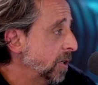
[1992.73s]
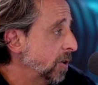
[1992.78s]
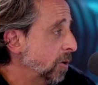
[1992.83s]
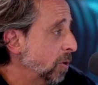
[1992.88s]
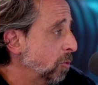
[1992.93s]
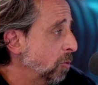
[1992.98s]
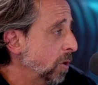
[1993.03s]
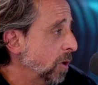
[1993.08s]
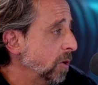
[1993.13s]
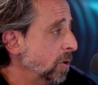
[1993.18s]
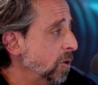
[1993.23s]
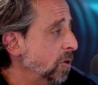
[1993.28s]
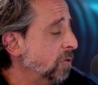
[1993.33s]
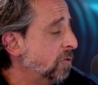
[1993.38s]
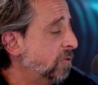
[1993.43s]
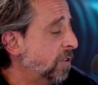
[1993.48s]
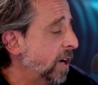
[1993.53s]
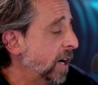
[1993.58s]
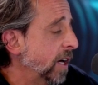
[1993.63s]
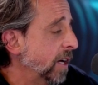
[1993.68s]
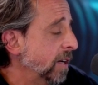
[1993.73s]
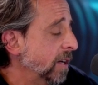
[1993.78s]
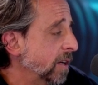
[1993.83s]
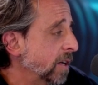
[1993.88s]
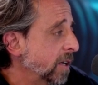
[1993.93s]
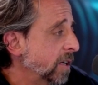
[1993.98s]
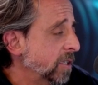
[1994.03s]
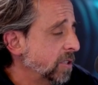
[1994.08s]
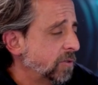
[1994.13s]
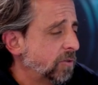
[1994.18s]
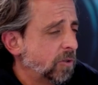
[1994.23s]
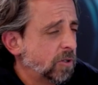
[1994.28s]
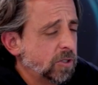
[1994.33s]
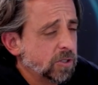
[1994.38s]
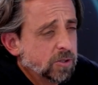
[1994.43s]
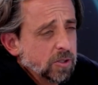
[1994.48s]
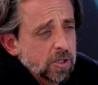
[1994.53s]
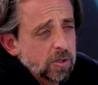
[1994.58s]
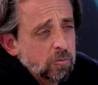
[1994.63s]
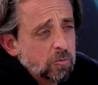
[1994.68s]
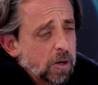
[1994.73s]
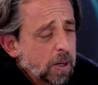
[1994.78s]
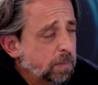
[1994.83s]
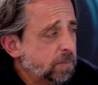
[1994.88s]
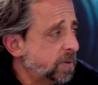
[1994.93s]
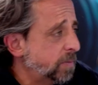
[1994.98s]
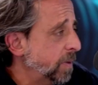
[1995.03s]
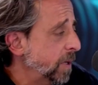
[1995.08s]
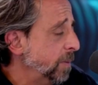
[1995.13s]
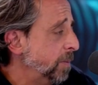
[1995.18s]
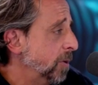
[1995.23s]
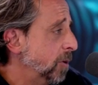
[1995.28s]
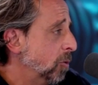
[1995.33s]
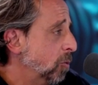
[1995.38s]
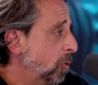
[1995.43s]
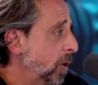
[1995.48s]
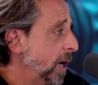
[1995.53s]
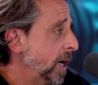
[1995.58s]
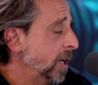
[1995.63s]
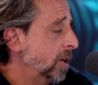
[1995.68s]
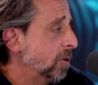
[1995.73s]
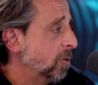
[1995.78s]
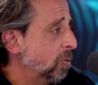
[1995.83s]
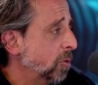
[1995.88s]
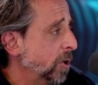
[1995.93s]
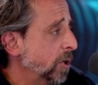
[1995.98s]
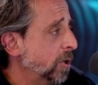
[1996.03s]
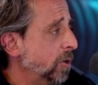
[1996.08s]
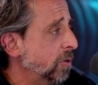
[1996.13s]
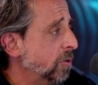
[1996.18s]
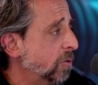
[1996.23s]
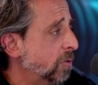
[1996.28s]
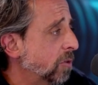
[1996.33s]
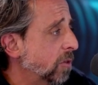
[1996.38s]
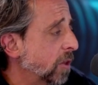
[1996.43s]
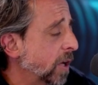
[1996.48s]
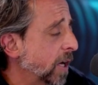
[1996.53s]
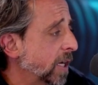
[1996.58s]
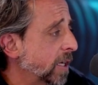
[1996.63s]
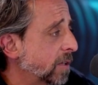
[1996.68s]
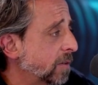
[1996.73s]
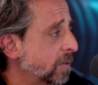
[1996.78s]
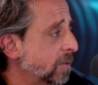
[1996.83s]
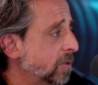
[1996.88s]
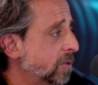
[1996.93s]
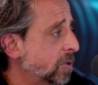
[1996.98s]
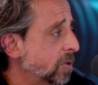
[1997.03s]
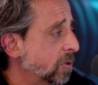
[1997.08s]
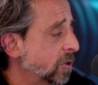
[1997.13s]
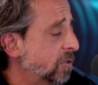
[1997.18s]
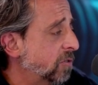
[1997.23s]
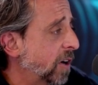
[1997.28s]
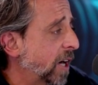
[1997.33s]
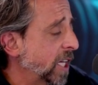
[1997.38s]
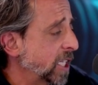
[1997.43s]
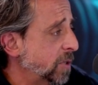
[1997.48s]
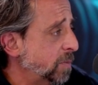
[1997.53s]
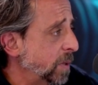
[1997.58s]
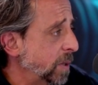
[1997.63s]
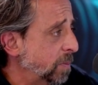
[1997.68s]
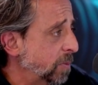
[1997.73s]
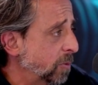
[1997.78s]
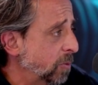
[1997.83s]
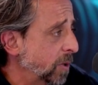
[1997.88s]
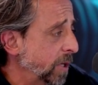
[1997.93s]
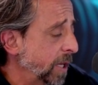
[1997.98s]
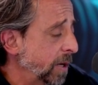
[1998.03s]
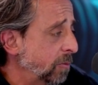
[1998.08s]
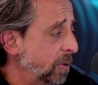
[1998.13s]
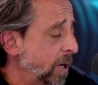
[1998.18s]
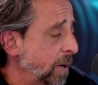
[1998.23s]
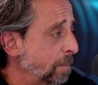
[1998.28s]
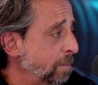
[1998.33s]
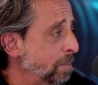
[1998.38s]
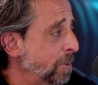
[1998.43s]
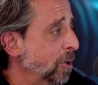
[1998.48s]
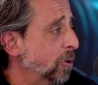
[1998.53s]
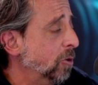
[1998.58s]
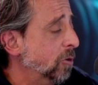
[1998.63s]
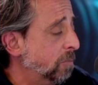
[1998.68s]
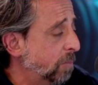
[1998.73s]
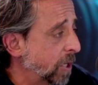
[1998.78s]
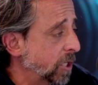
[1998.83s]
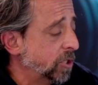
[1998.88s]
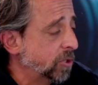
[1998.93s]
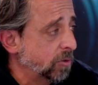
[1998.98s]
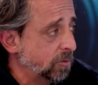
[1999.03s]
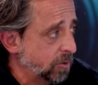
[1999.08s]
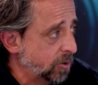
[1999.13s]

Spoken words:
or what do you find as far as like reps maybe, or weight, or what do you like to advise people when they want to build muscle?